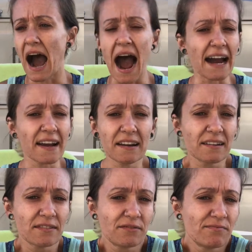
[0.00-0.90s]
I
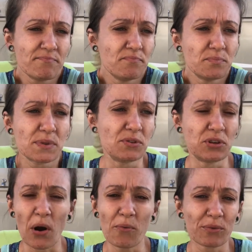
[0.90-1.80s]

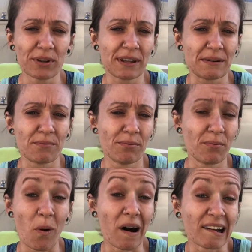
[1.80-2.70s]
don't really
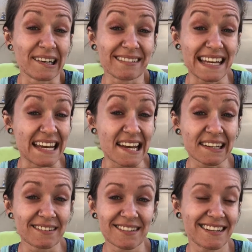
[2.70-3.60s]
want
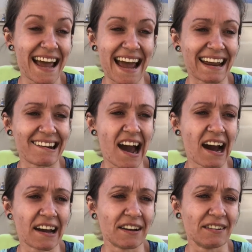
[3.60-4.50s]
kids, and
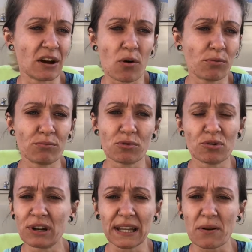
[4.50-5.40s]
I don't
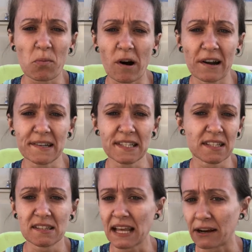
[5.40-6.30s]
really want to
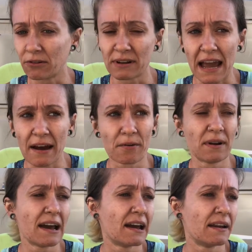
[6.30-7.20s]
settle down,
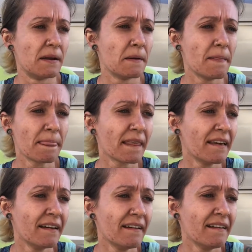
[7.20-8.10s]
and
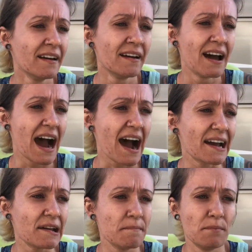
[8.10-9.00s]

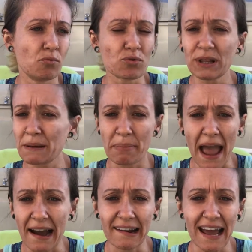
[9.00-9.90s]
I'm really
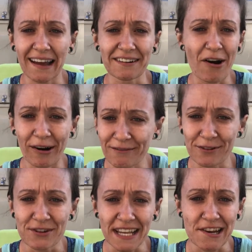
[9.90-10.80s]
bad at
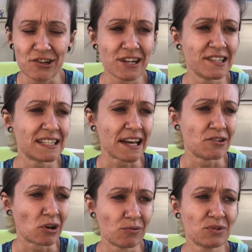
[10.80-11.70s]
conversations that
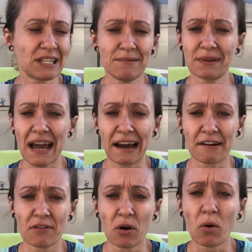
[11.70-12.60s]
don't seem to
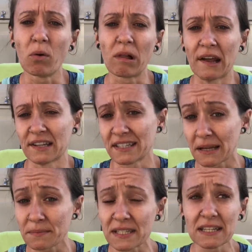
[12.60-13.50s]
have a whole lot of
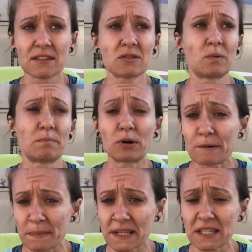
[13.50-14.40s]
substance or
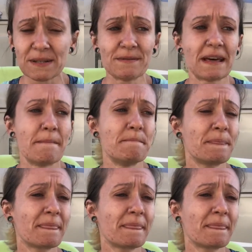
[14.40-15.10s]
purpose to them.